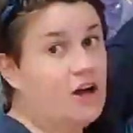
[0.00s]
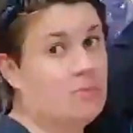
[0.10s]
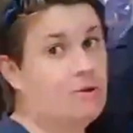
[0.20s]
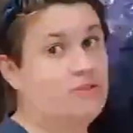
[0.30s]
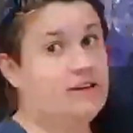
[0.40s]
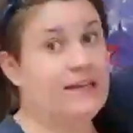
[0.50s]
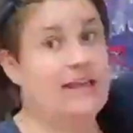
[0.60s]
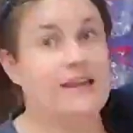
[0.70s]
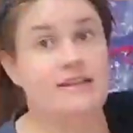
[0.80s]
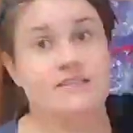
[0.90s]
I'll come over and
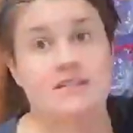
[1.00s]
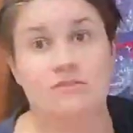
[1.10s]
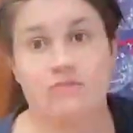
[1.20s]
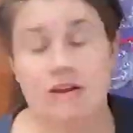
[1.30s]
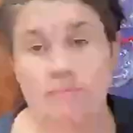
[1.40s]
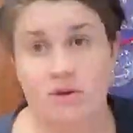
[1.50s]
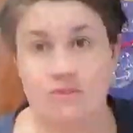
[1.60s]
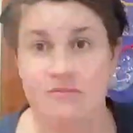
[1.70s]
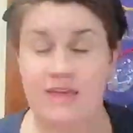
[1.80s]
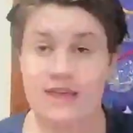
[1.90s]
get it from
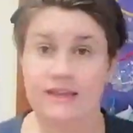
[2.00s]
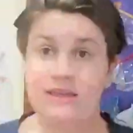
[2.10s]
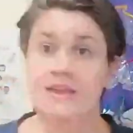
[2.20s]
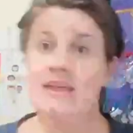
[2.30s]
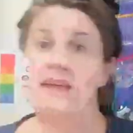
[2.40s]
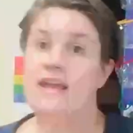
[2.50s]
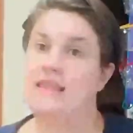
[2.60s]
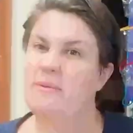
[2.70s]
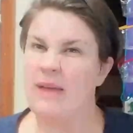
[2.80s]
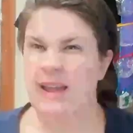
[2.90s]
your thing,
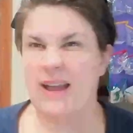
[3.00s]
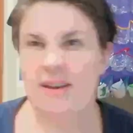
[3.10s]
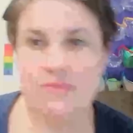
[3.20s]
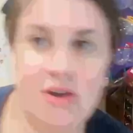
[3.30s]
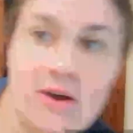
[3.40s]
and that way I kind of